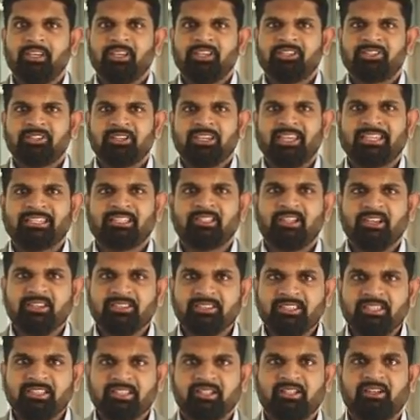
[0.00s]
so he has
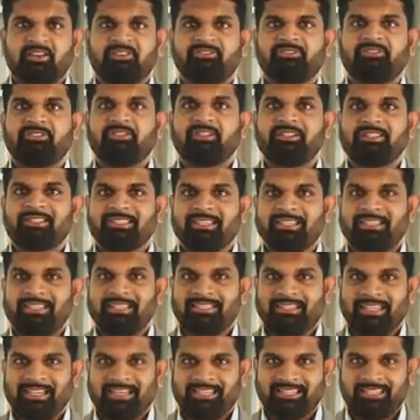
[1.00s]
lost his confidence in
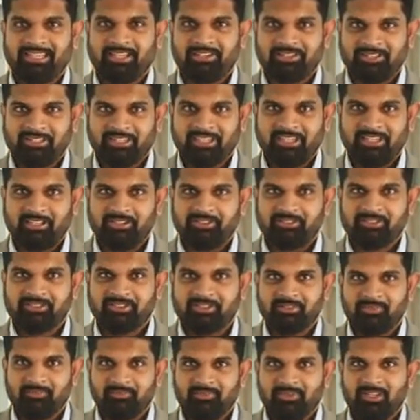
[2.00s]
his Excel
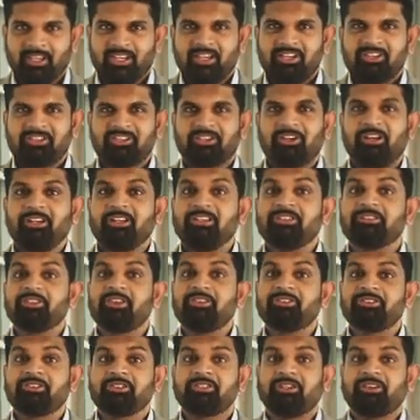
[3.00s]
skills. Sean is
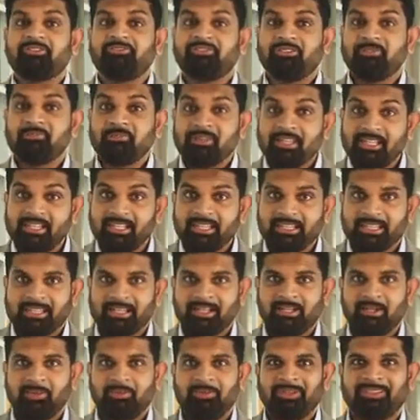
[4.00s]
also not
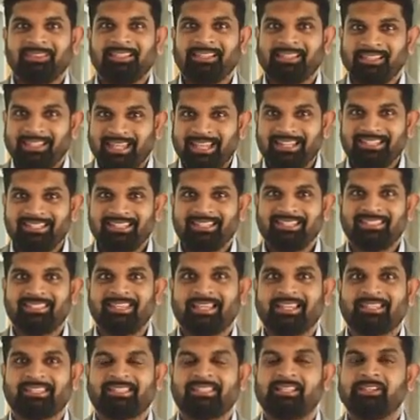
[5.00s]
familiar with the latest
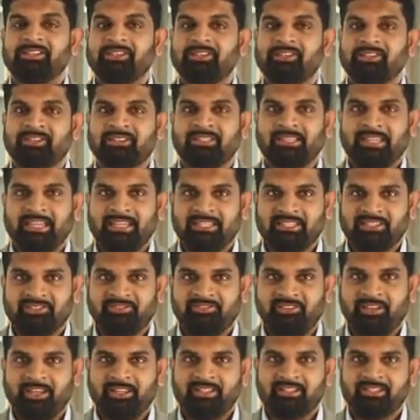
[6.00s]
Excel user
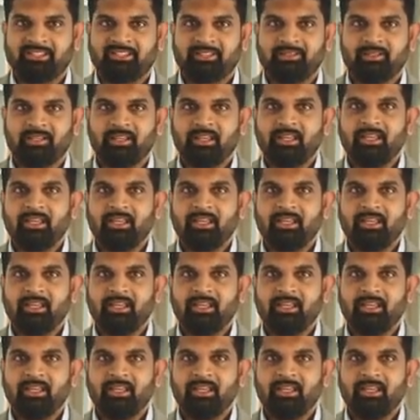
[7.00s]
interface.